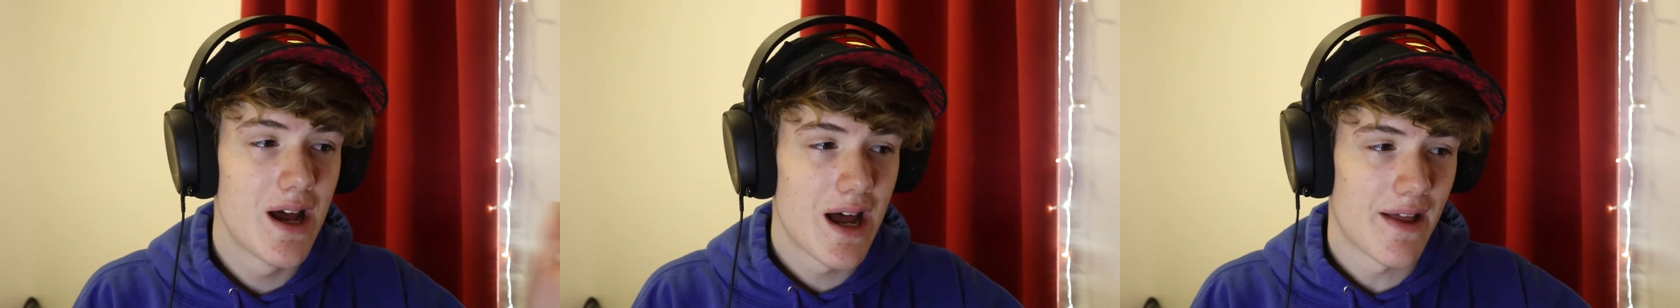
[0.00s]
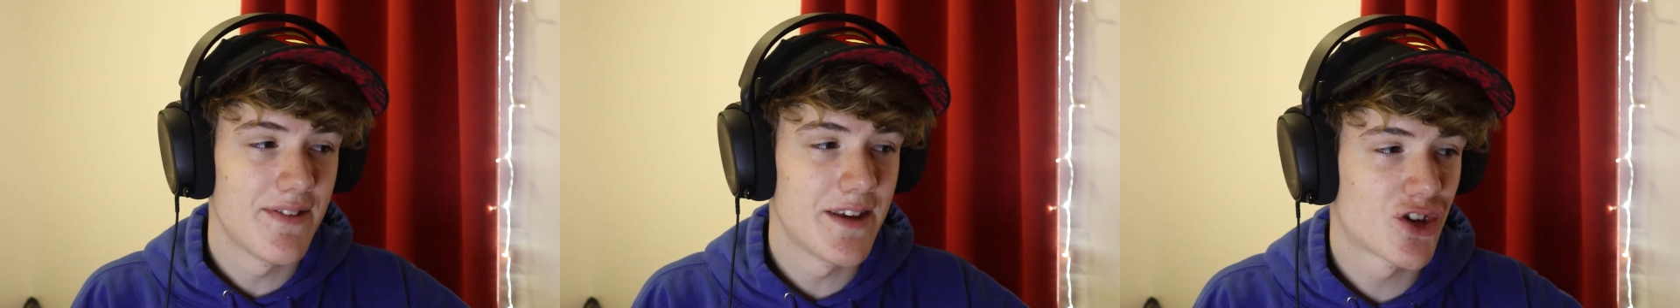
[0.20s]

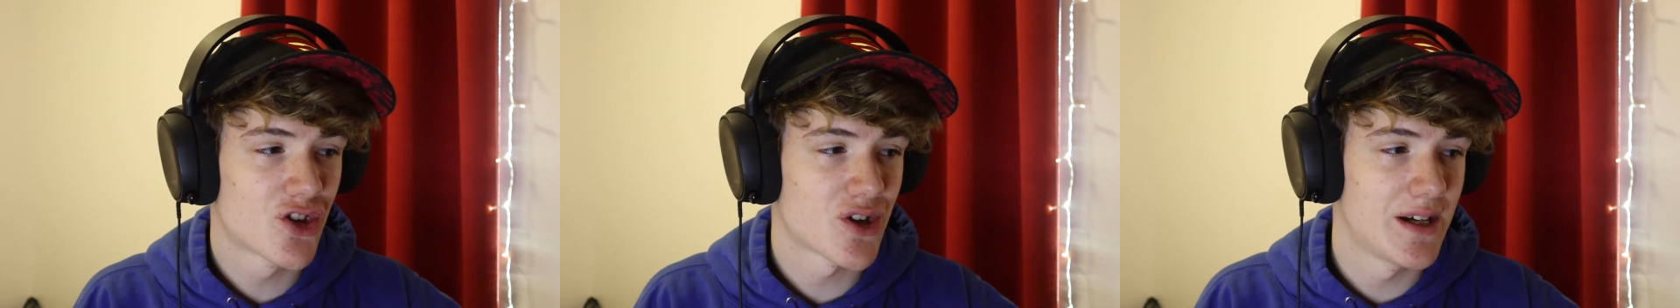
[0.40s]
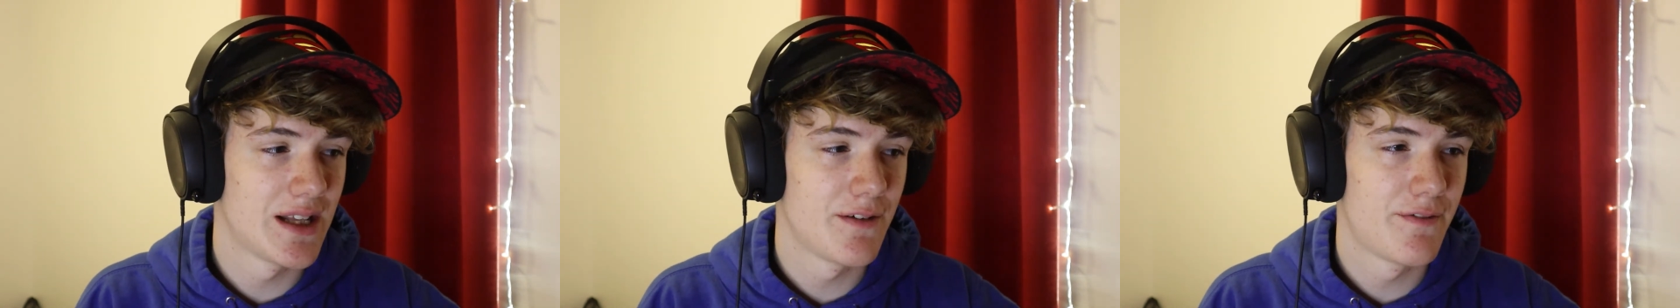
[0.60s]
and this
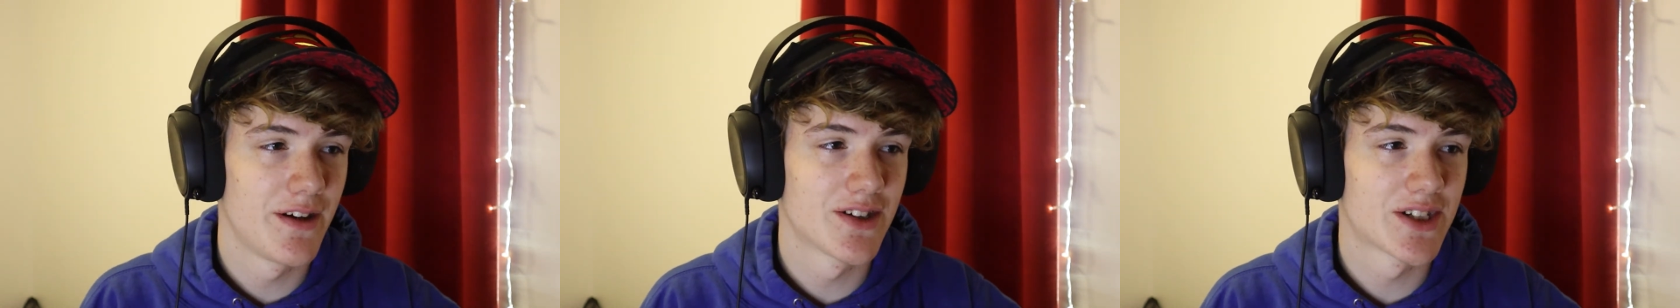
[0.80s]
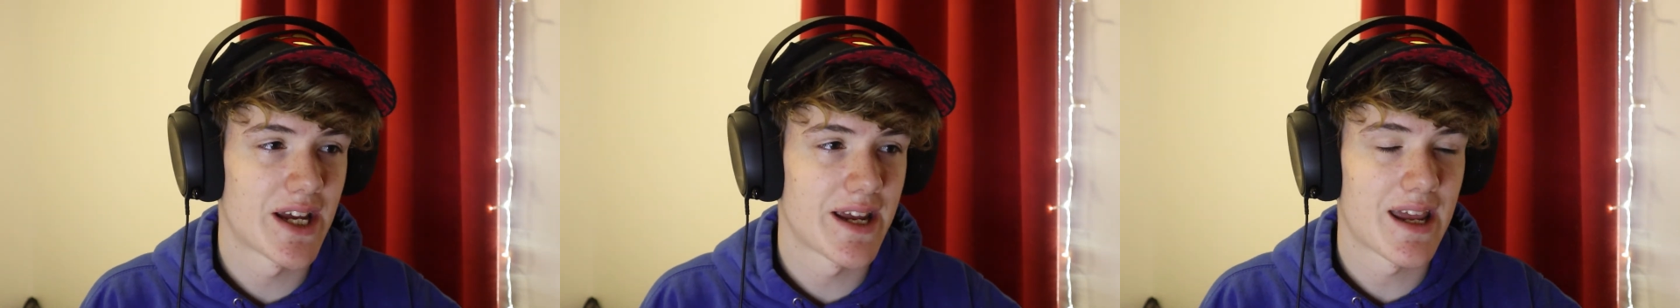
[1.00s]
trailer
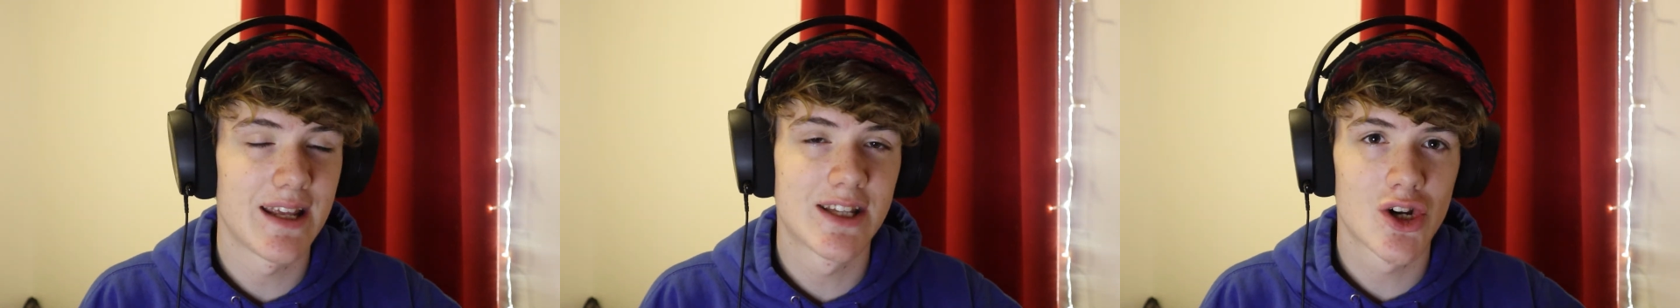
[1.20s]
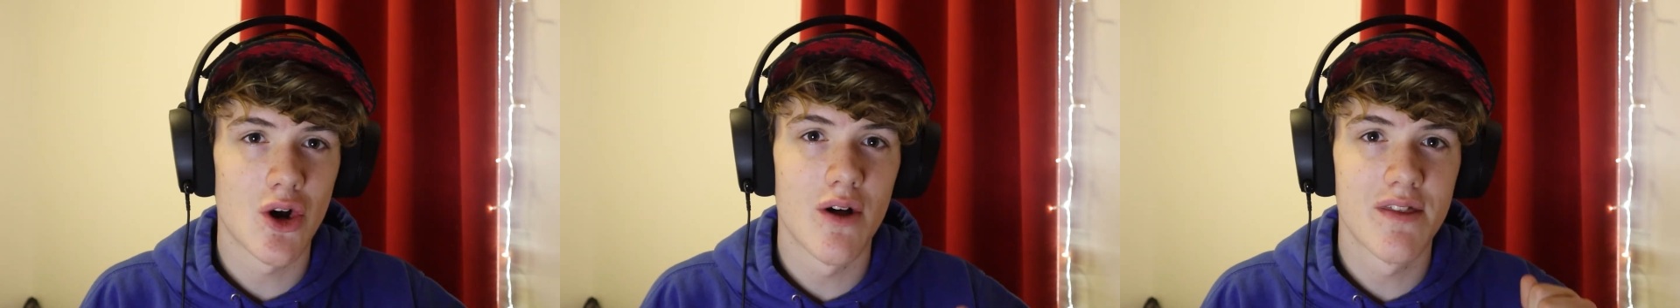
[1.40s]
feels like
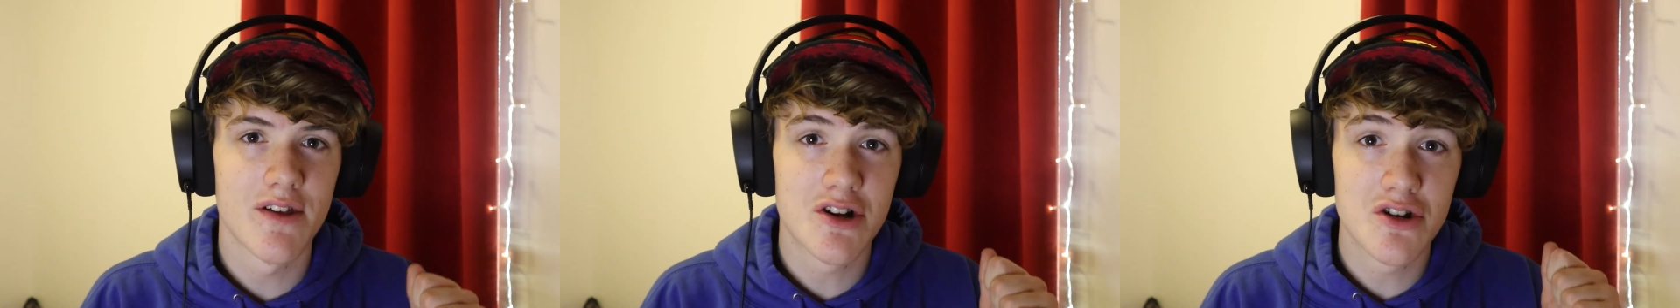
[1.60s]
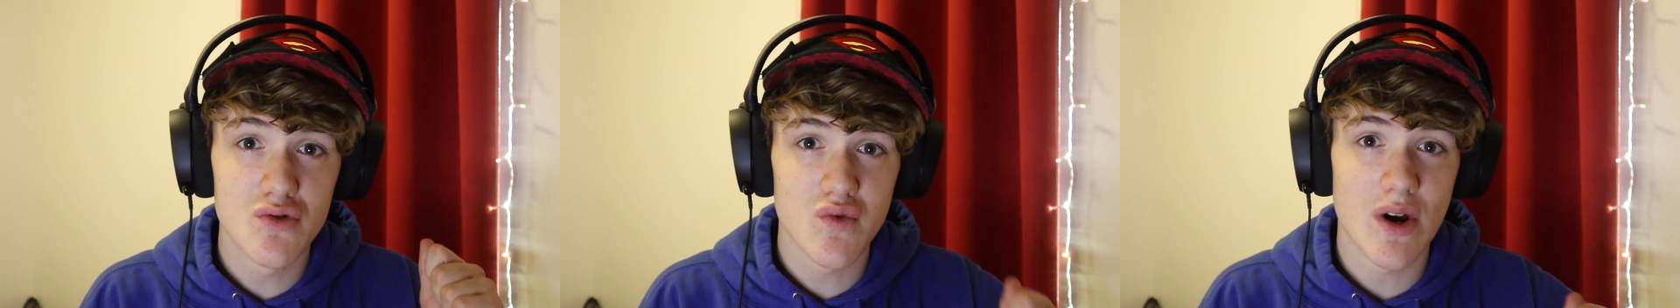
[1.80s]
it's got the
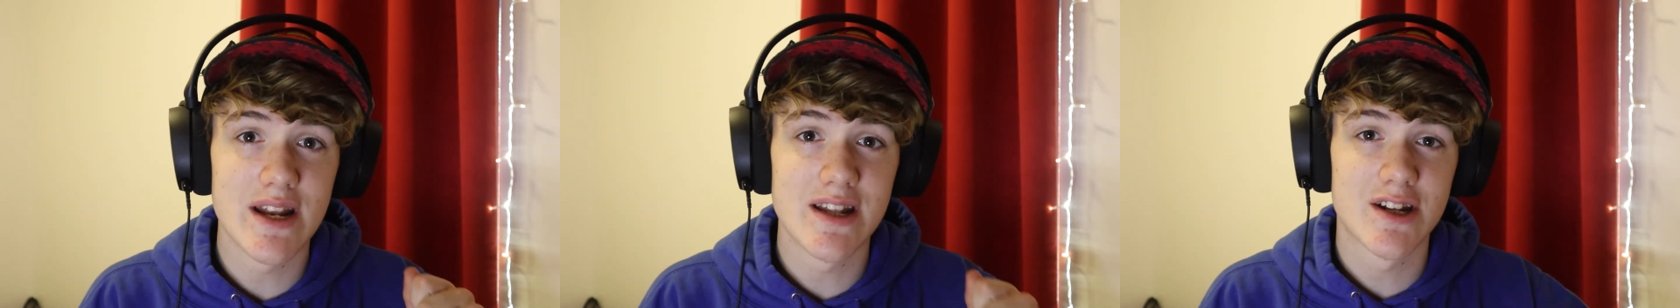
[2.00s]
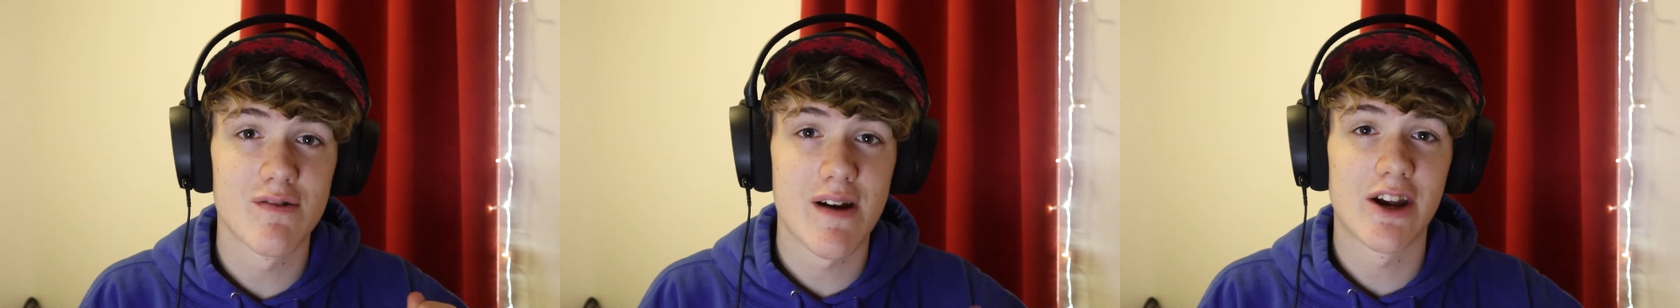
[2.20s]

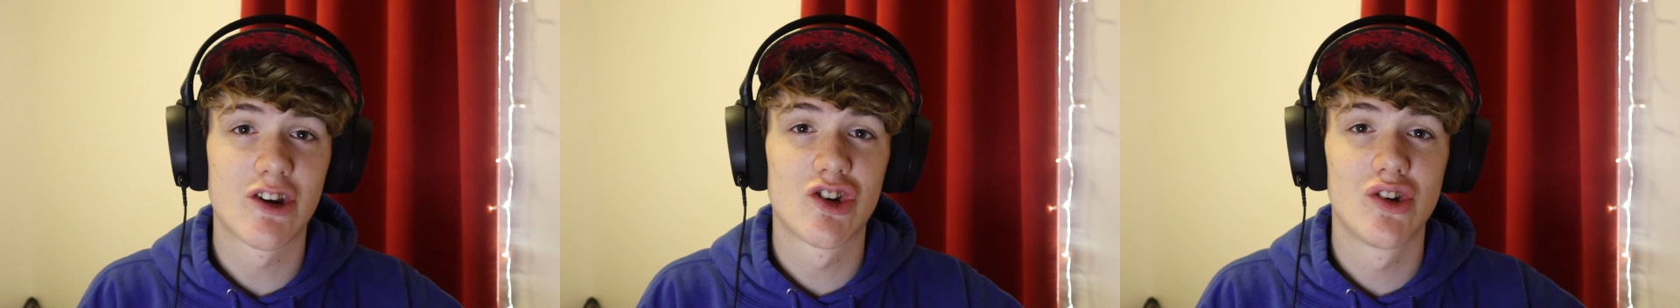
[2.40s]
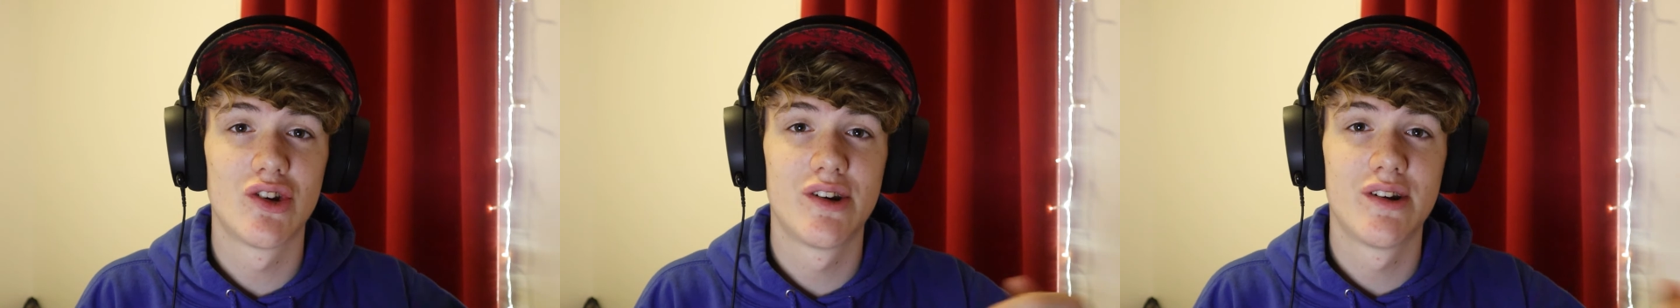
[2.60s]
great
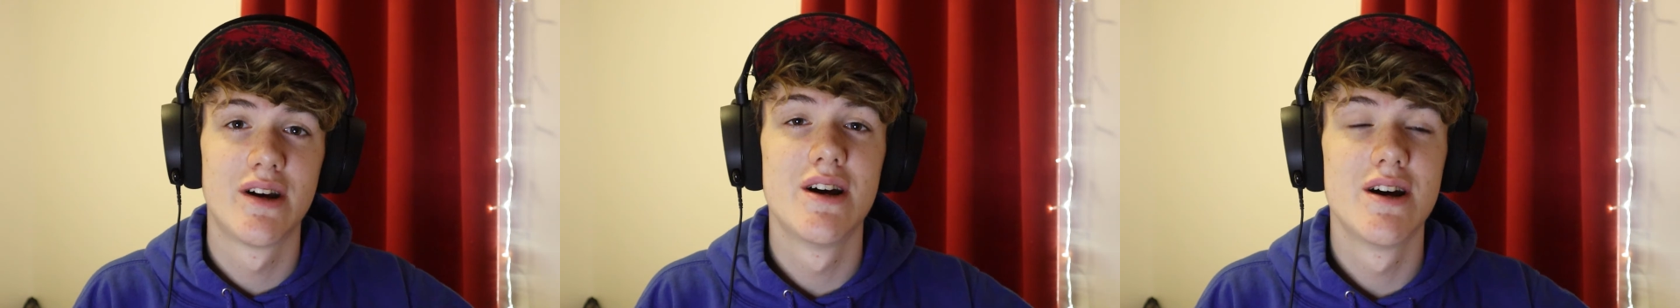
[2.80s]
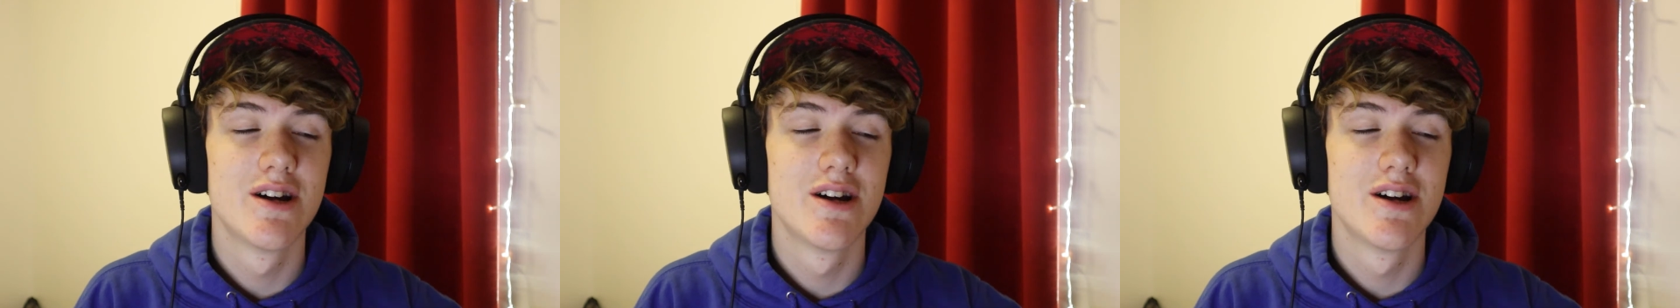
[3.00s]
direction